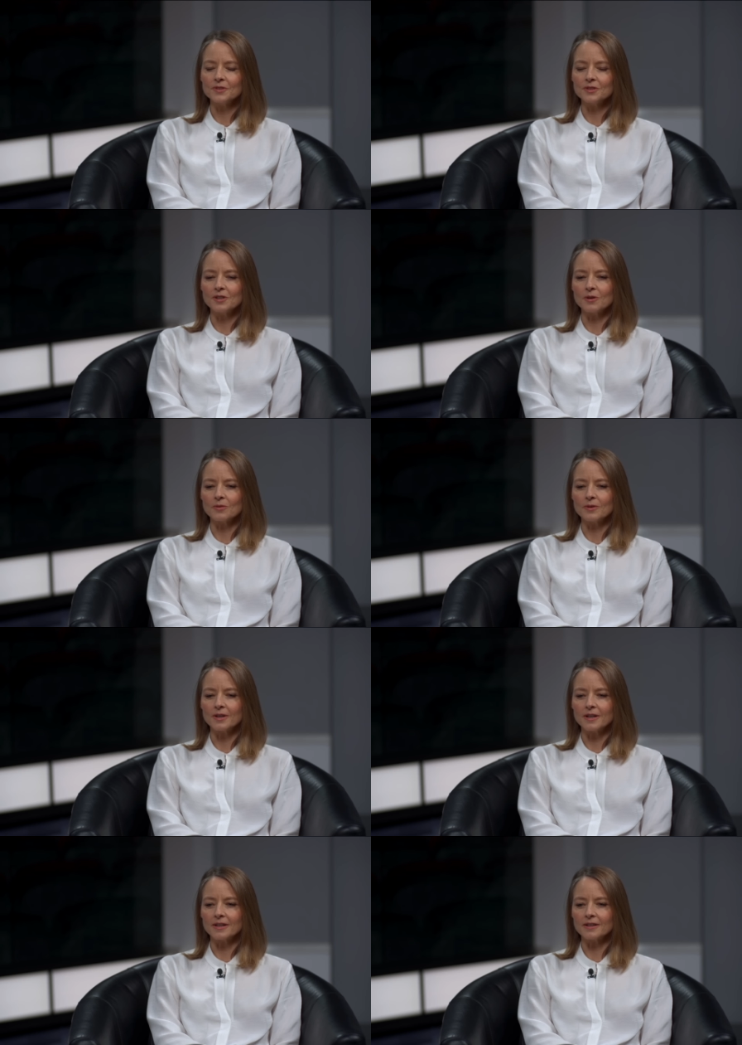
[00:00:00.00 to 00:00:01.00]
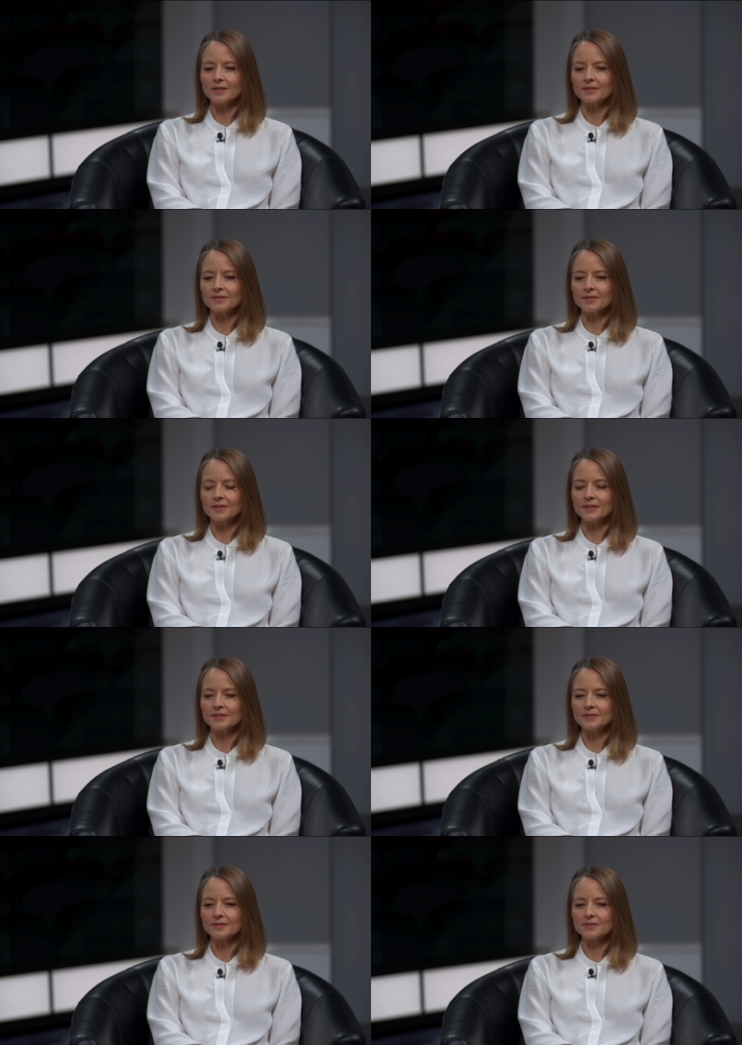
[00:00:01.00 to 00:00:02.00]
you know, uh,
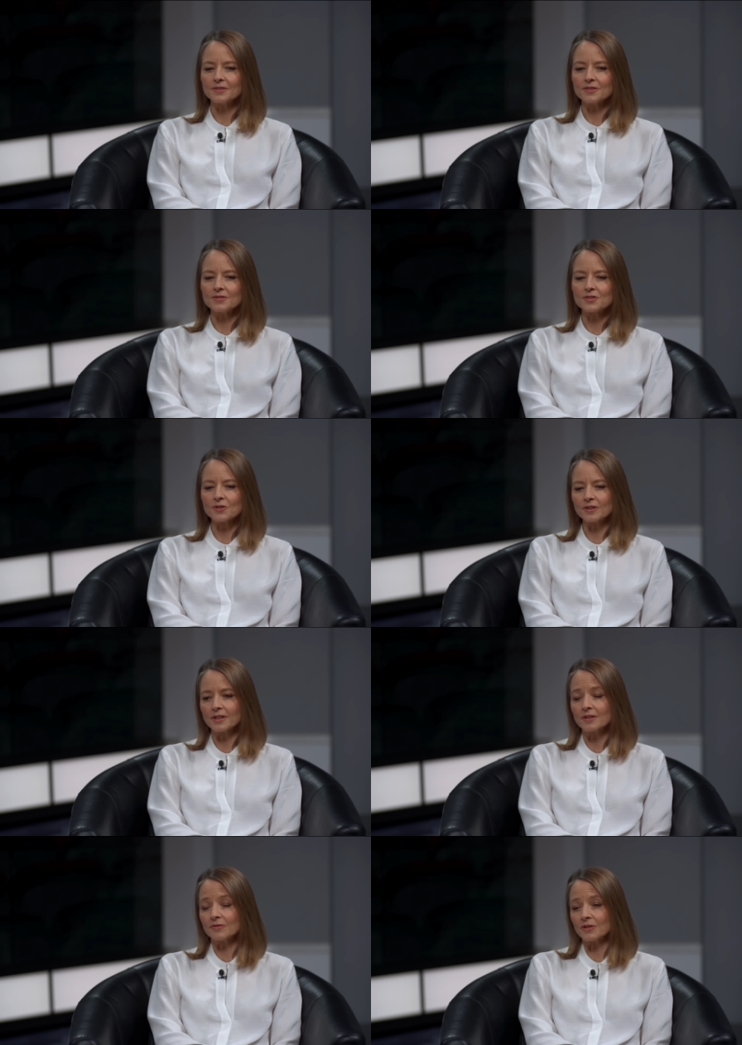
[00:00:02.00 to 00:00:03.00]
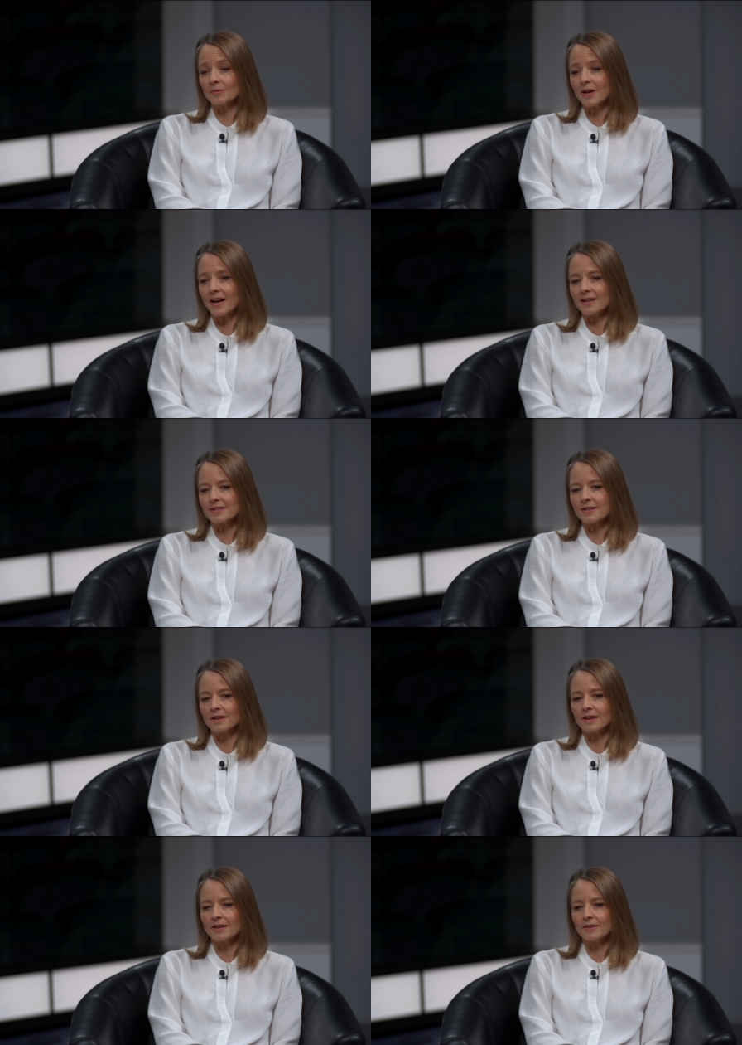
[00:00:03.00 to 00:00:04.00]
certainly the film has
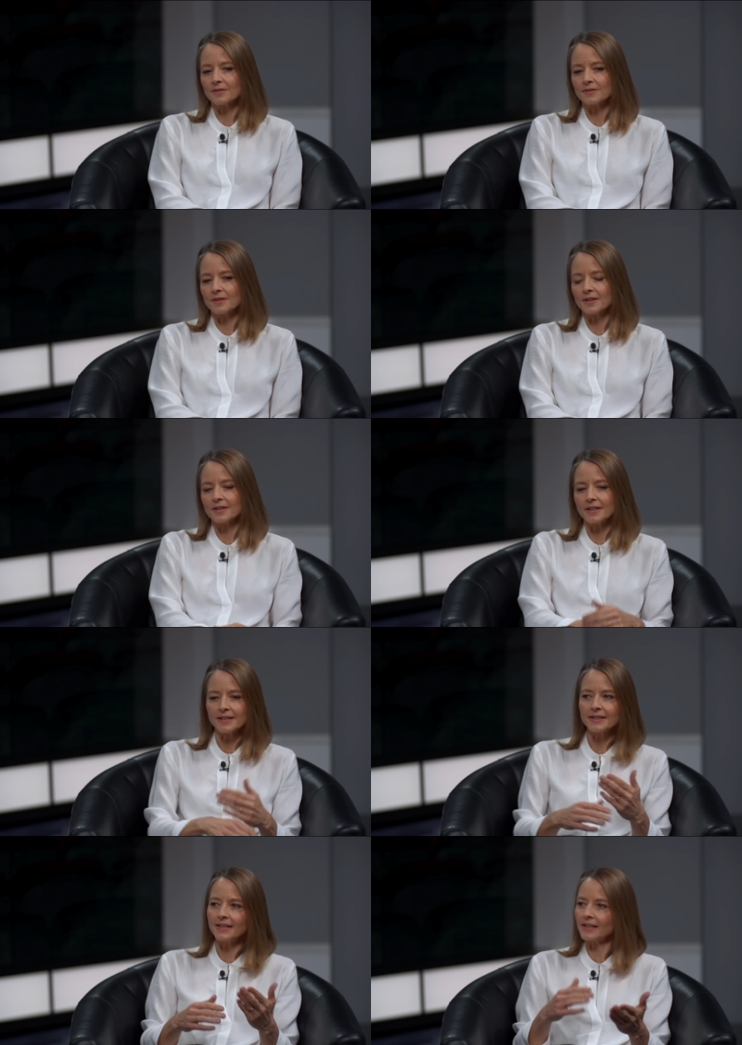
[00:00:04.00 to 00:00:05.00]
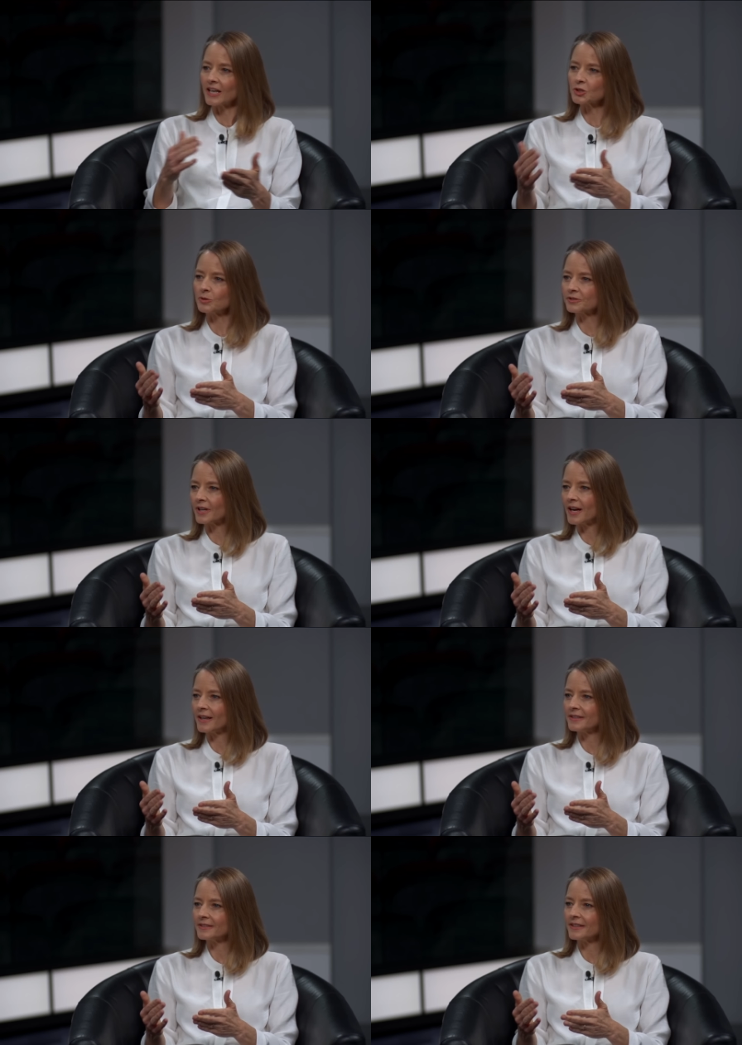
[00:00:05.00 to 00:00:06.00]
uh, an intellectual
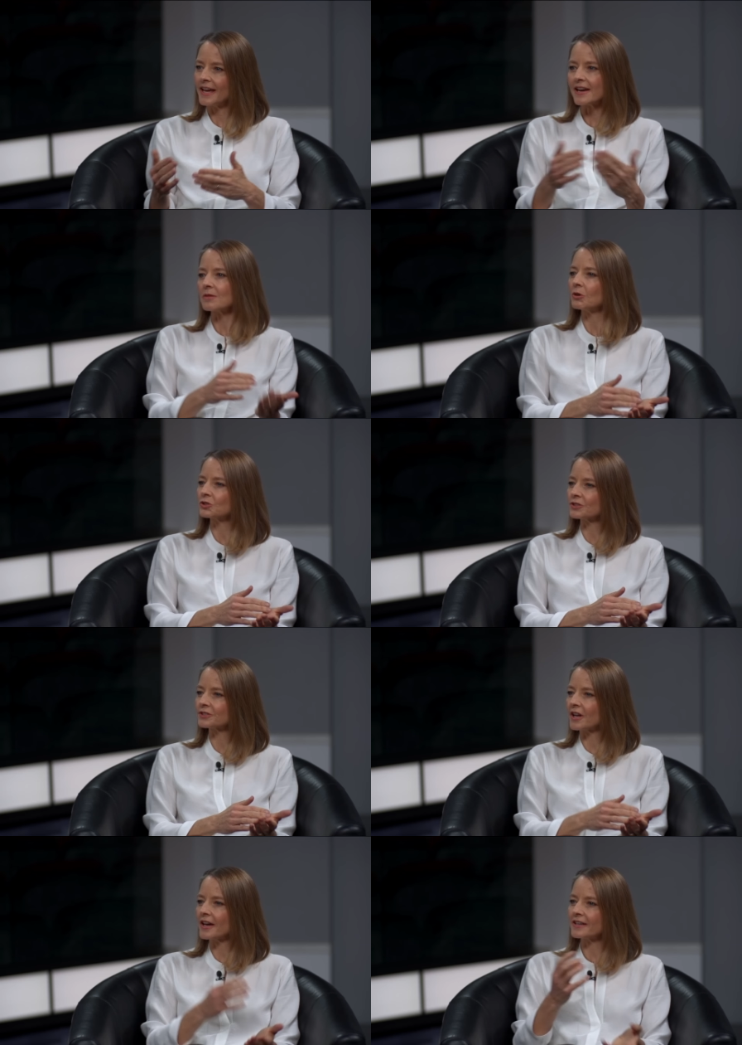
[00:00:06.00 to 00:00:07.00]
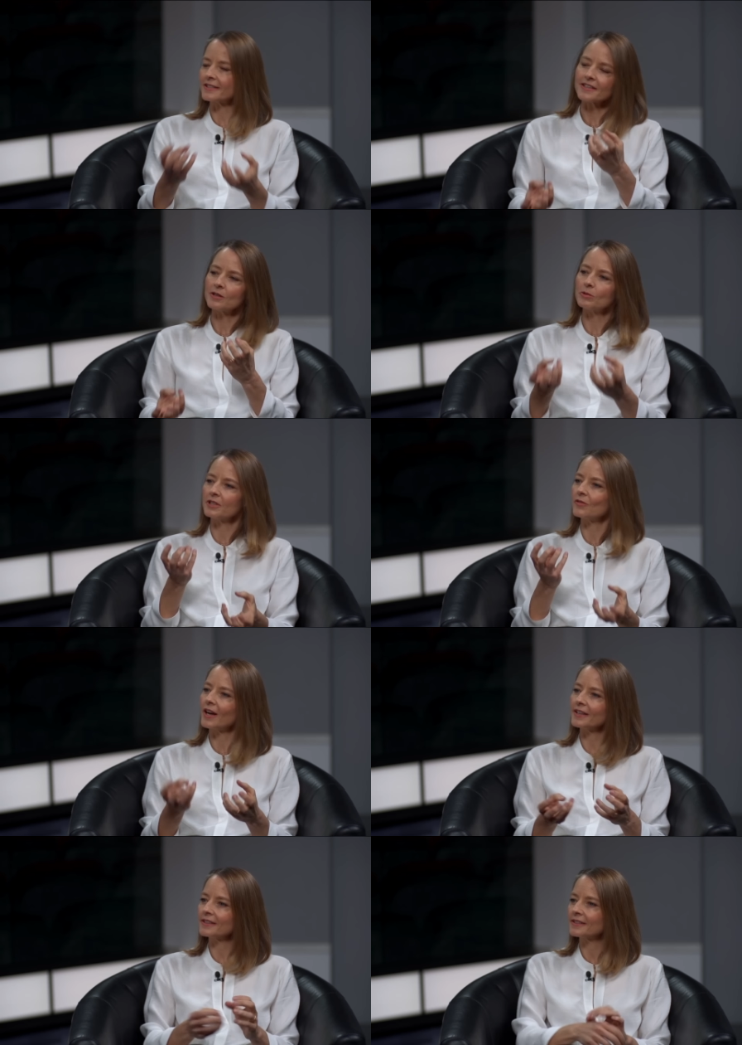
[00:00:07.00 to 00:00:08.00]
side and an emotional side, and it's equally
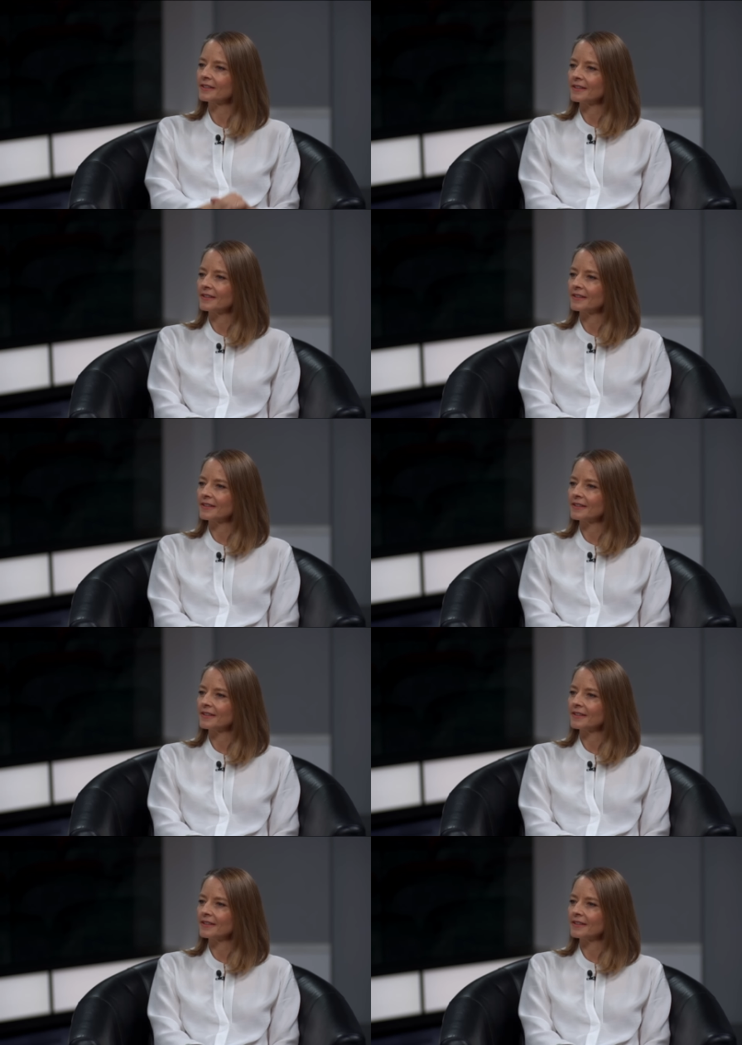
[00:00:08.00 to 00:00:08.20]
divided.